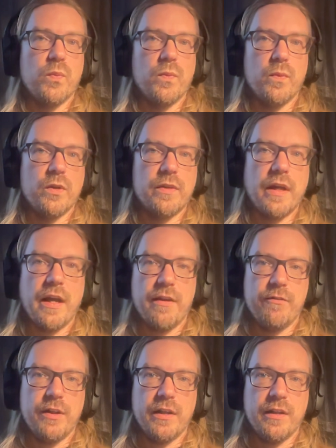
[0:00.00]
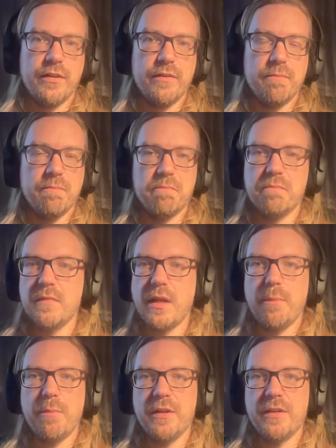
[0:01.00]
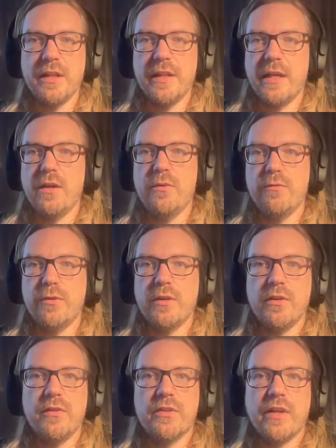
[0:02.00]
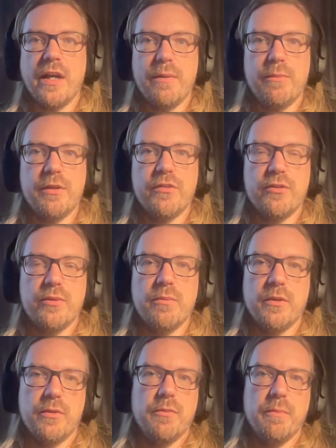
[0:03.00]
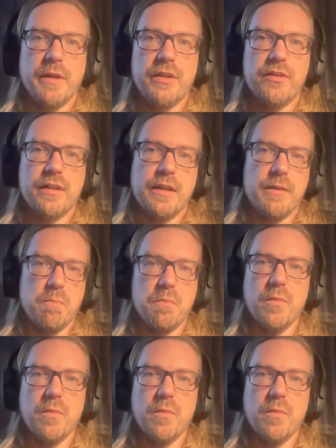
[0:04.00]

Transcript: what I've done up until now for a long time is to basically